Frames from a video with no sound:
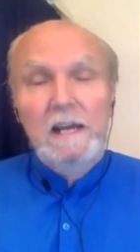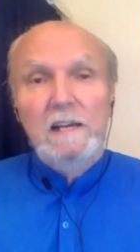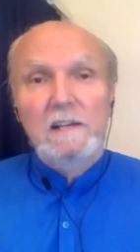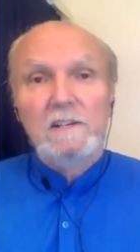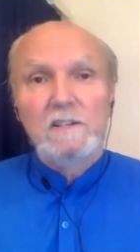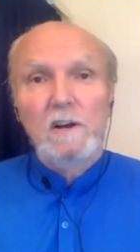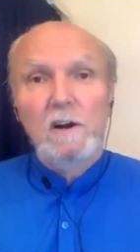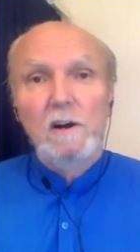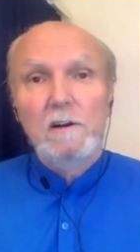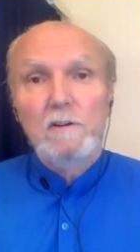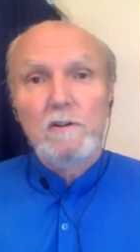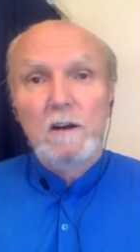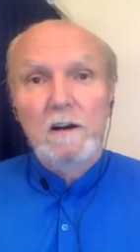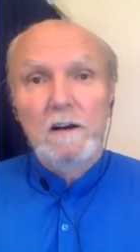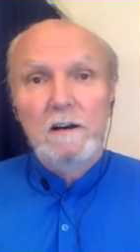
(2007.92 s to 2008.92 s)
is our
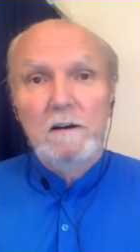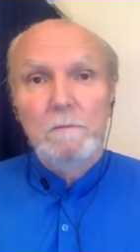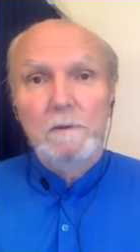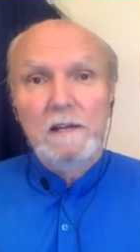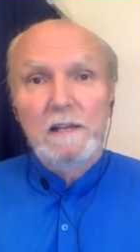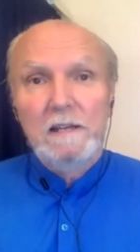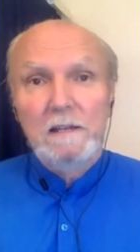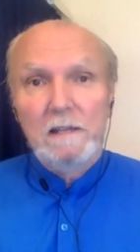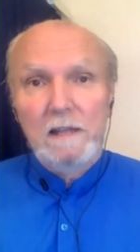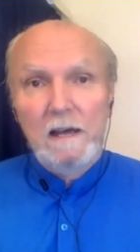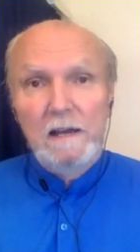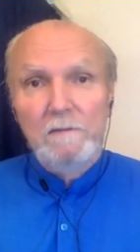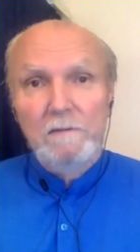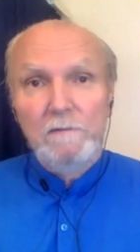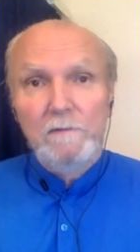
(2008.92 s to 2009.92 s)
job in
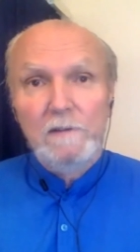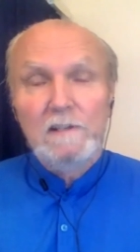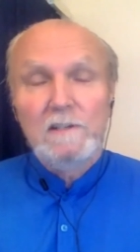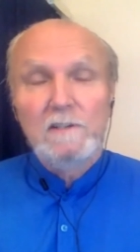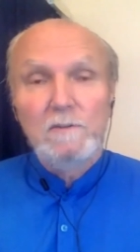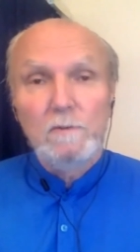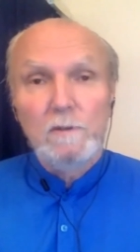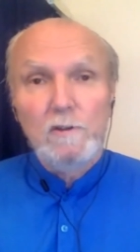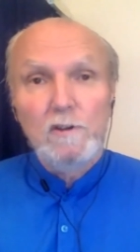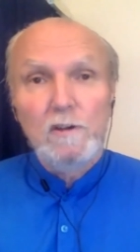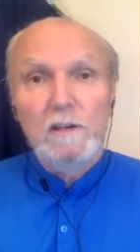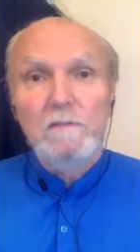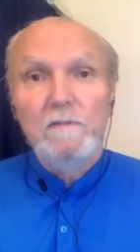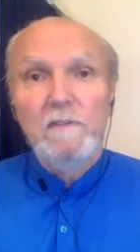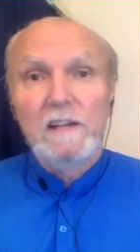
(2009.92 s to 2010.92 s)
life is to
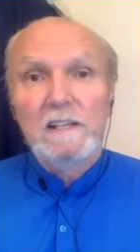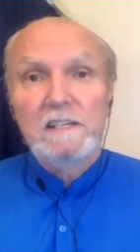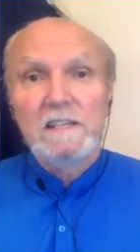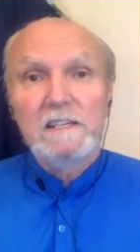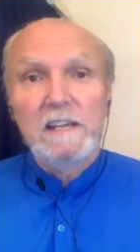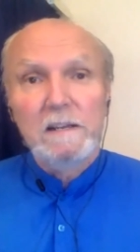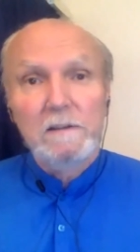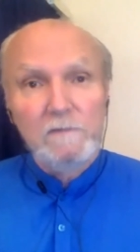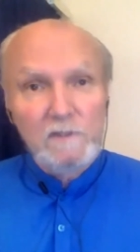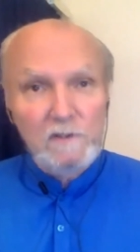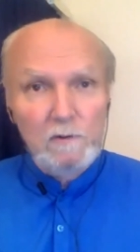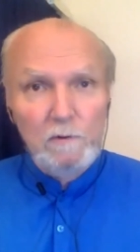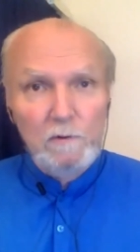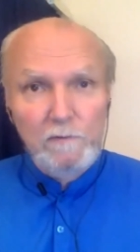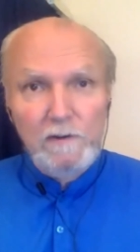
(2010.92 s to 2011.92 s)
achieve that state of
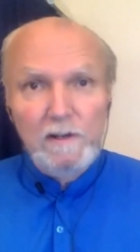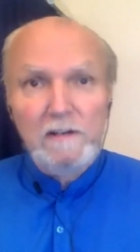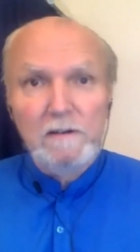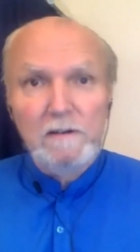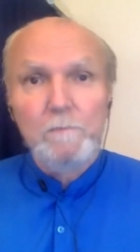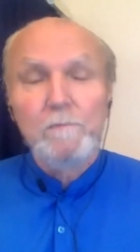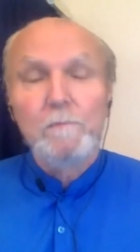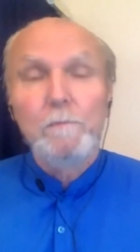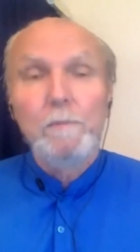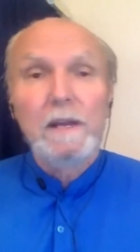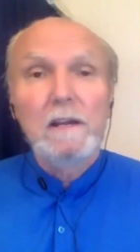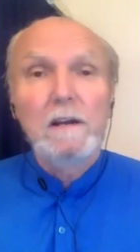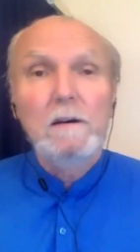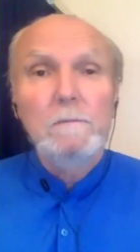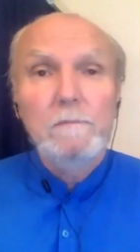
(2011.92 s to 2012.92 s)
soul freedom.
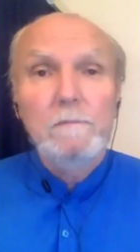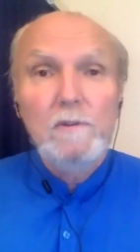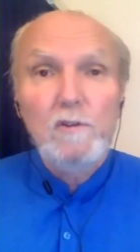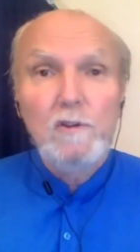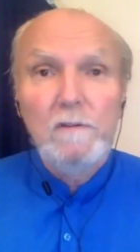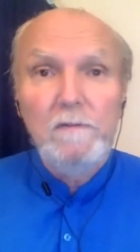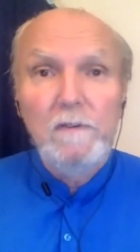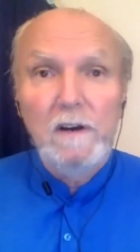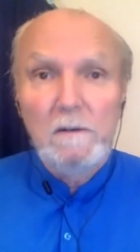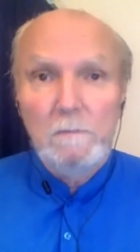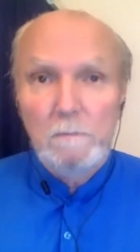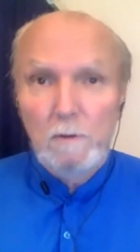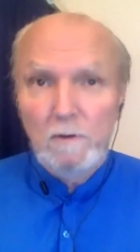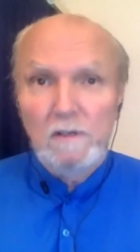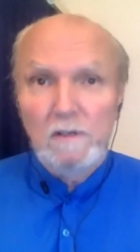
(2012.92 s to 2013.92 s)
Become Jivan
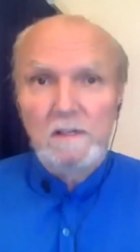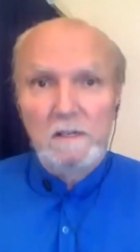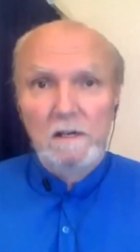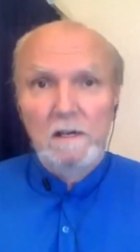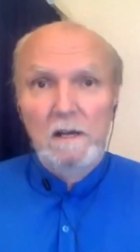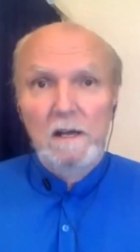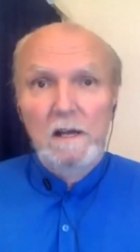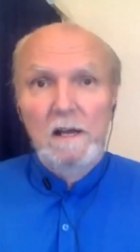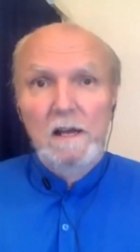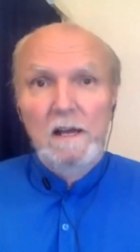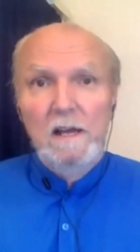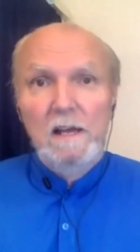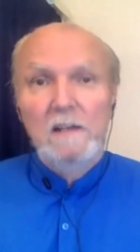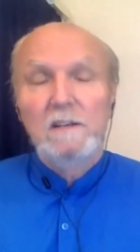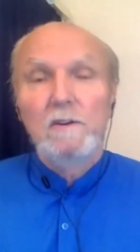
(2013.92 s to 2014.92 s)
Mukta.
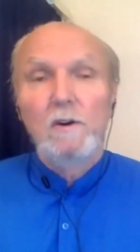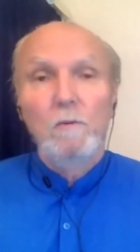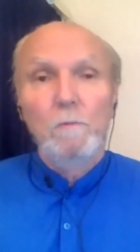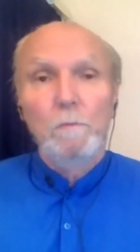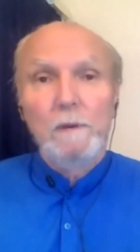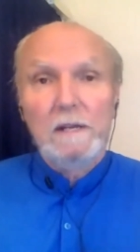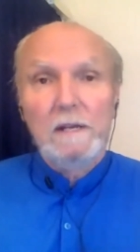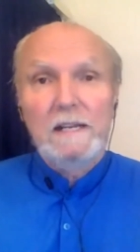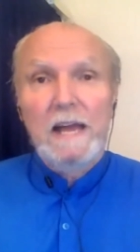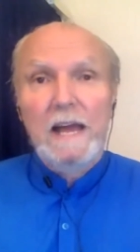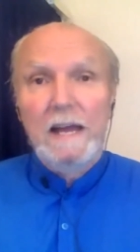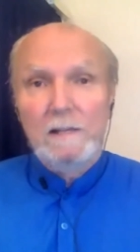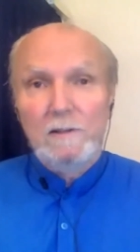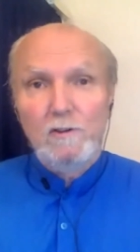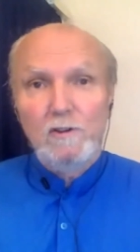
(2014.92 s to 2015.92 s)
Don't be
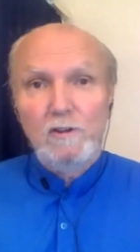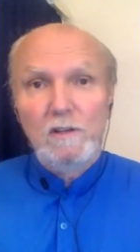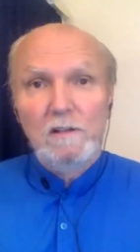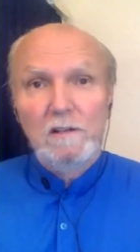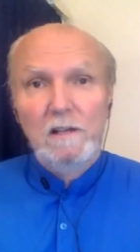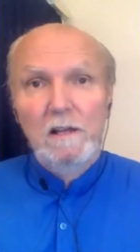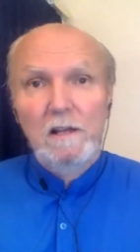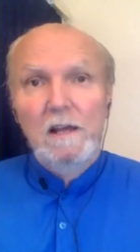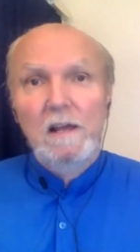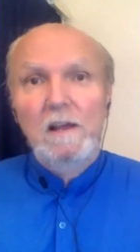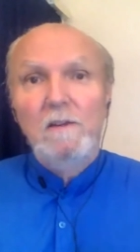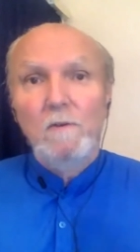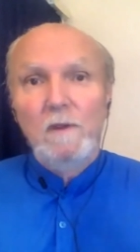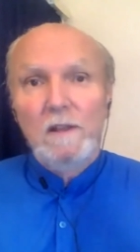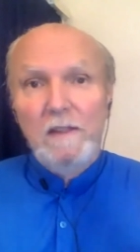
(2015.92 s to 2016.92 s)
attached.
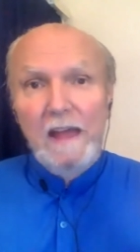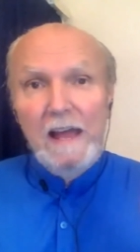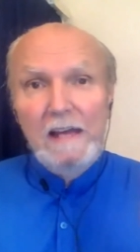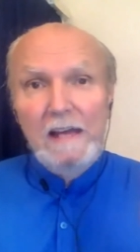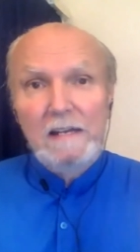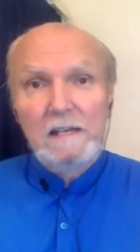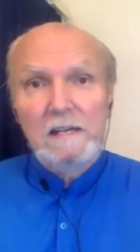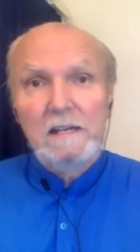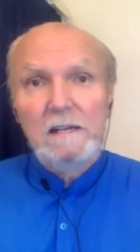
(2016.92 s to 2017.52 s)
In that